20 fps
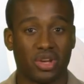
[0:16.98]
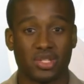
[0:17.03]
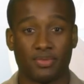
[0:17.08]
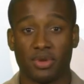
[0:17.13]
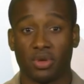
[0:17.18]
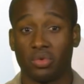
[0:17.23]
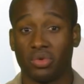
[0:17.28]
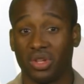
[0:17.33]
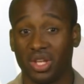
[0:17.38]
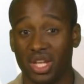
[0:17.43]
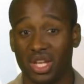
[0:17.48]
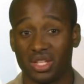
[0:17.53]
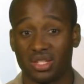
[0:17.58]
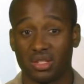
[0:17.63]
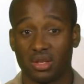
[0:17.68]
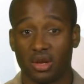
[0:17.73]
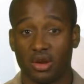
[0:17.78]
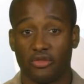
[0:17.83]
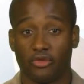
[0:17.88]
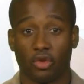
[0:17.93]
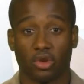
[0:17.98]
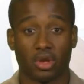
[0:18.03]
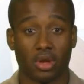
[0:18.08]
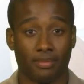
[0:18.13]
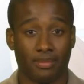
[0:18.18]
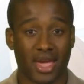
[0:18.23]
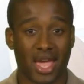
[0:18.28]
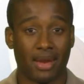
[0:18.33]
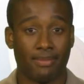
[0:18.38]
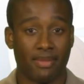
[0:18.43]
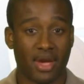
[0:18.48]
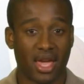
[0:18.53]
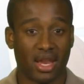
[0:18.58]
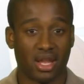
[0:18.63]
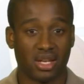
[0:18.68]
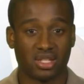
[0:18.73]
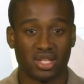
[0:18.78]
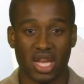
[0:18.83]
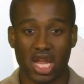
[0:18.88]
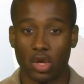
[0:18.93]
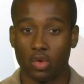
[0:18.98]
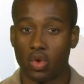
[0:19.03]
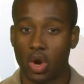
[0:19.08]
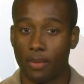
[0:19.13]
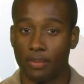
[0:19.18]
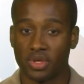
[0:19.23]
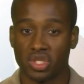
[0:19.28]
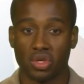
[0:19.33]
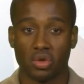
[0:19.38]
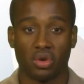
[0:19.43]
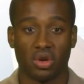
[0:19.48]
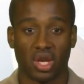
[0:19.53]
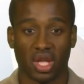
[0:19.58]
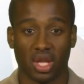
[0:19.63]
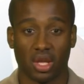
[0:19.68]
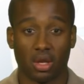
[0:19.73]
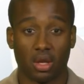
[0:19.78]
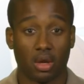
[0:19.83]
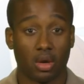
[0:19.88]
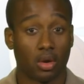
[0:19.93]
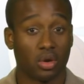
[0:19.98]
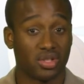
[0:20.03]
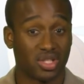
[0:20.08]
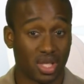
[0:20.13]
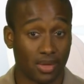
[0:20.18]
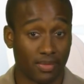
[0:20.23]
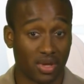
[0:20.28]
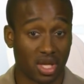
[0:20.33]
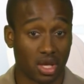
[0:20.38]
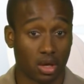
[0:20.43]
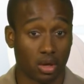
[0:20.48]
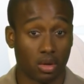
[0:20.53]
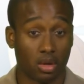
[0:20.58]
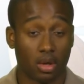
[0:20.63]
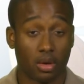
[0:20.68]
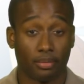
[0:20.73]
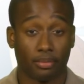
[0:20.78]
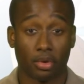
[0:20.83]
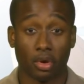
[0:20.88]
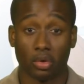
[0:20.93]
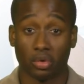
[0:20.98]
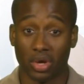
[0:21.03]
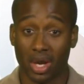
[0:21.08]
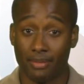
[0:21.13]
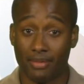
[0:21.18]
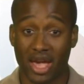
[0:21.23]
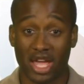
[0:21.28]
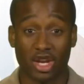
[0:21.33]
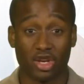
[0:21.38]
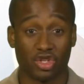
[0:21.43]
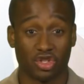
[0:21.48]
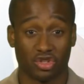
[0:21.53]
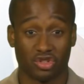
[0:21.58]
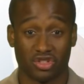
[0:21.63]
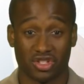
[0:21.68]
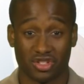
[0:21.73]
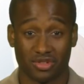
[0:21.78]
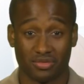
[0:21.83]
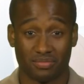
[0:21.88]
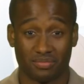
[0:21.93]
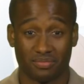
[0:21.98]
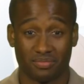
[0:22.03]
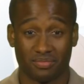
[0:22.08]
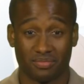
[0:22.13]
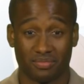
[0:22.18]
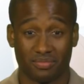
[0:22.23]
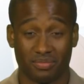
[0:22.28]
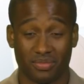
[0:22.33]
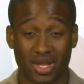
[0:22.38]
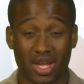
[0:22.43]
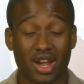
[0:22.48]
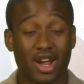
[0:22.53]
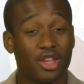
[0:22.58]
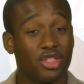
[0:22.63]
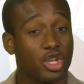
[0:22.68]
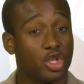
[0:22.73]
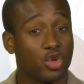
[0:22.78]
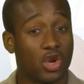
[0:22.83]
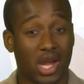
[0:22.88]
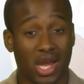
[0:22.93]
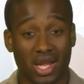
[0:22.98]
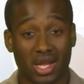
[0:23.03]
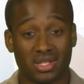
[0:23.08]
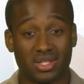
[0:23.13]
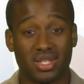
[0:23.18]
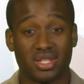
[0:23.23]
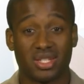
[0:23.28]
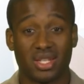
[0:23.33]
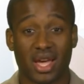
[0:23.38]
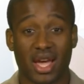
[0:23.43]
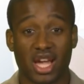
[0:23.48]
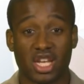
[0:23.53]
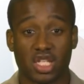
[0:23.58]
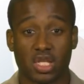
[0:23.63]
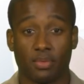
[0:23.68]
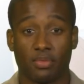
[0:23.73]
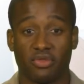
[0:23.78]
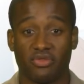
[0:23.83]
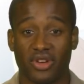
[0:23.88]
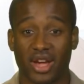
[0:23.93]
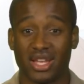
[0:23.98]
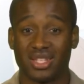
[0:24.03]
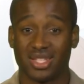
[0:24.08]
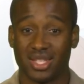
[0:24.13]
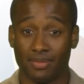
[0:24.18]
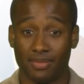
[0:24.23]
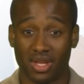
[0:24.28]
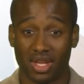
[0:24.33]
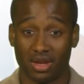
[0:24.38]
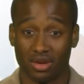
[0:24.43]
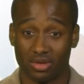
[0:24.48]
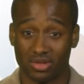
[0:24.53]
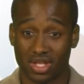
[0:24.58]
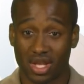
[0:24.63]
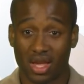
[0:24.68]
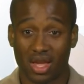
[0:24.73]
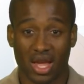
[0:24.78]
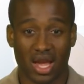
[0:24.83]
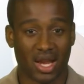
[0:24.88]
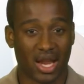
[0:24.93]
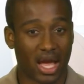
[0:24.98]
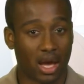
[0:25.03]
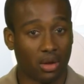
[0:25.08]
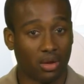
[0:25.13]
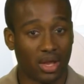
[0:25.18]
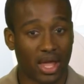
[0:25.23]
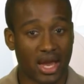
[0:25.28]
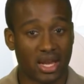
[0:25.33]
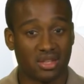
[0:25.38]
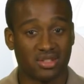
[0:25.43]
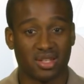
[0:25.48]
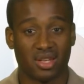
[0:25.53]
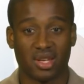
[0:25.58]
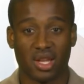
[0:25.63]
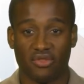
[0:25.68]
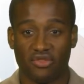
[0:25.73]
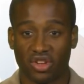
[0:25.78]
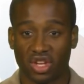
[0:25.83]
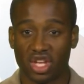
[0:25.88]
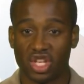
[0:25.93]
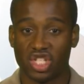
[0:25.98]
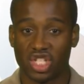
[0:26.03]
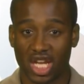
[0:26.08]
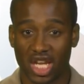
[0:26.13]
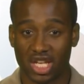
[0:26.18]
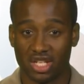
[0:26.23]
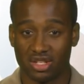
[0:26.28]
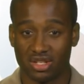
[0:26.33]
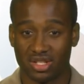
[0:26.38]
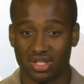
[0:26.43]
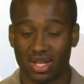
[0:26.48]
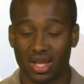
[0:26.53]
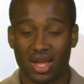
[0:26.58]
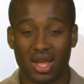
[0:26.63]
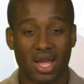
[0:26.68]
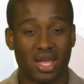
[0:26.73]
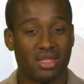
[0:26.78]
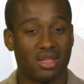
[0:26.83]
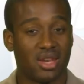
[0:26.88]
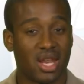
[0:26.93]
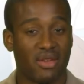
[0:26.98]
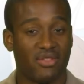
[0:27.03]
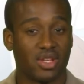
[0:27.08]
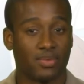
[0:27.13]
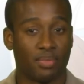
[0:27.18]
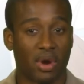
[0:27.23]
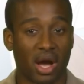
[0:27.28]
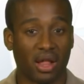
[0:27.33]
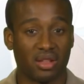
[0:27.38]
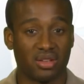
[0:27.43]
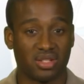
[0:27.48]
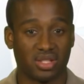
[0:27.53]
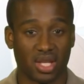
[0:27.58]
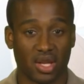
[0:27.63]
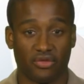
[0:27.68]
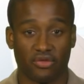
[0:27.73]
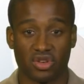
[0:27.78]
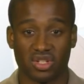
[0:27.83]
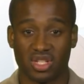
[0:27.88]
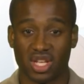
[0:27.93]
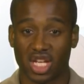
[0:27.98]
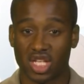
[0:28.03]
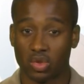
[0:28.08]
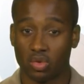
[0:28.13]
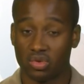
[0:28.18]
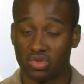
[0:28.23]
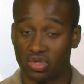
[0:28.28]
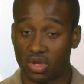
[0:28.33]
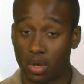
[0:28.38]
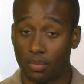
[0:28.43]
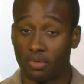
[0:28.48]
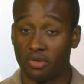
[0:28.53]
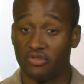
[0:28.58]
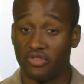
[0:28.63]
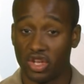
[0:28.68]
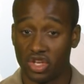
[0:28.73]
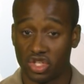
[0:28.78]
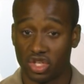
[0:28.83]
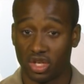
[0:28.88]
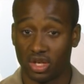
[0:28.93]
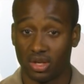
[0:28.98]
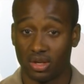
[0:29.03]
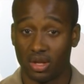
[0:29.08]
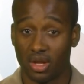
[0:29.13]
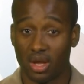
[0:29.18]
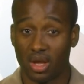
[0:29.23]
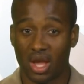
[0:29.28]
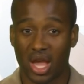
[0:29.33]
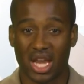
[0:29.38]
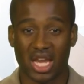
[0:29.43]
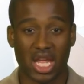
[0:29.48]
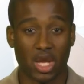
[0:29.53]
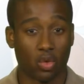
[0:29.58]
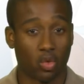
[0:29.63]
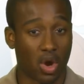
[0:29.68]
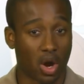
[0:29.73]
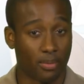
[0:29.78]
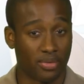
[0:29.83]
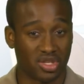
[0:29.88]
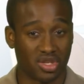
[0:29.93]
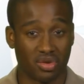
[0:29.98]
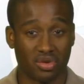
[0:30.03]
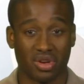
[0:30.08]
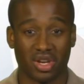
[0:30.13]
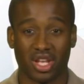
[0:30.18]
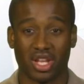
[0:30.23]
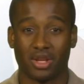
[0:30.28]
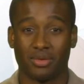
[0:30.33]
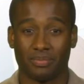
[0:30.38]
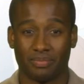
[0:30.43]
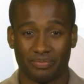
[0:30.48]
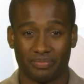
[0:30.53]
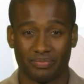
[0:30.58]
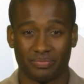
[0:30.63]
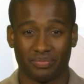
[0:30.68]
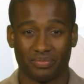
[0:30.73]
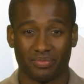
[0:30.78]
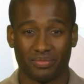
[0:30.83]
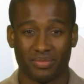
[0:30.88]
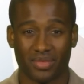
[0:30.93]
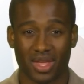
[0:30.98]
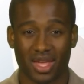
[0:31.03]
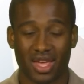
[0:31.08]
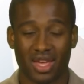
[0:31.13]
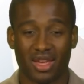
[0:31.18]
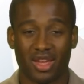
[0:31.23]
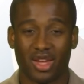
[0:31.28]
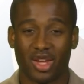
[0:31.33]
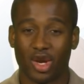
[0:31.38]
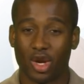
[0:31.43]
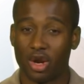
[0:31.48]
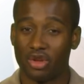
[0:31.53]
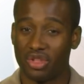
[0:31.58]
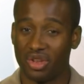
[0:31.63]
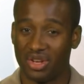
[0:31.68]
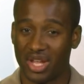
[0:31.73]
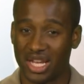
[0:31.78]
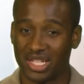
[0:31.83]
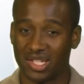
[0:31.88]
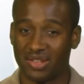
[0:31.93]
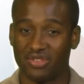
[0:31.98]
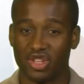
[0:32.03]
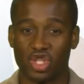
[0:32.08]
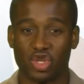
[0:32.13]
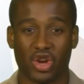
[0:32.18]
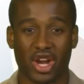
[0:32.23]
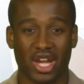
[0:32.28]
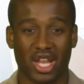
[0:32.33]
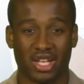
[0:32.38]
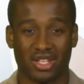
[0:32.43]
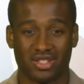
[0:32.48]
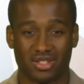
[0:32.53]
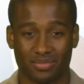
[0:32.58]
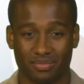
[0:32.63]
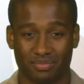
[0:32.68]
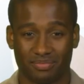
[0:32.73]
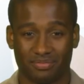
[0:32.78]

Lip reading: has been released for Command Manage Equal Opportunity, or CMEO, Program Managers. The training is designed to provide CMEOs an outline of significant changes in the Navy's policy for sexual assault prevention and equal opportunity. Here are the dates of the trainings.